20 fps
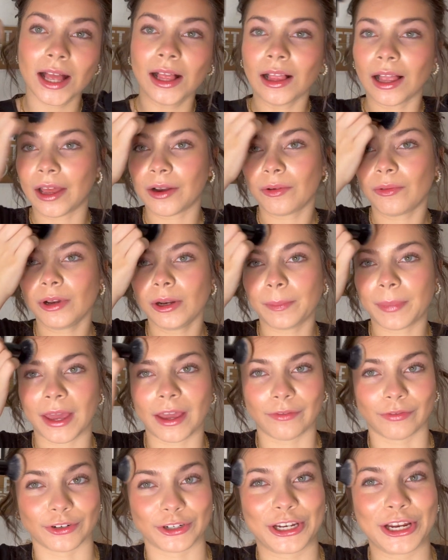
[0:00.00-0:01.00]
I don't want to pay
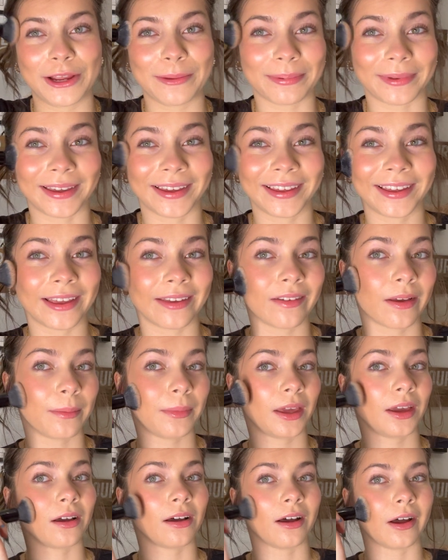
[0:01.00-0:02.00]
for shipping, if I'm
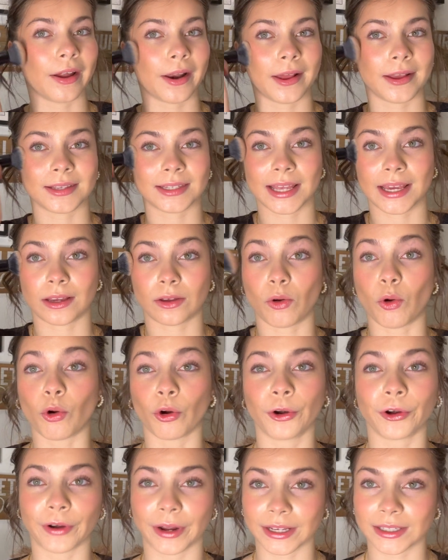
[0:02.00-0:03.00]
being honest, like
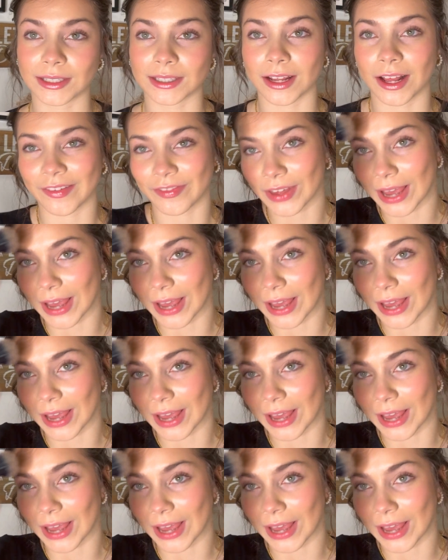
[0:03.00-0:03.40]
ordering stuff.